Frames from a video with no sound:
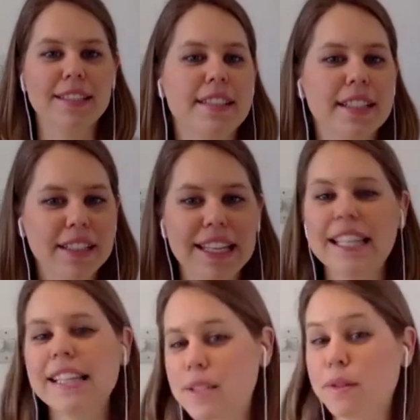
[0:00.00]
easier i
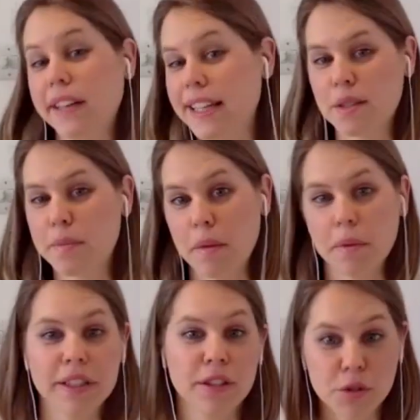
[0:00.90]
think that's what gets
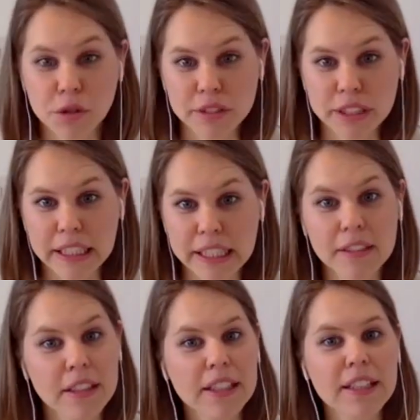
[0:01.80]
people in the door really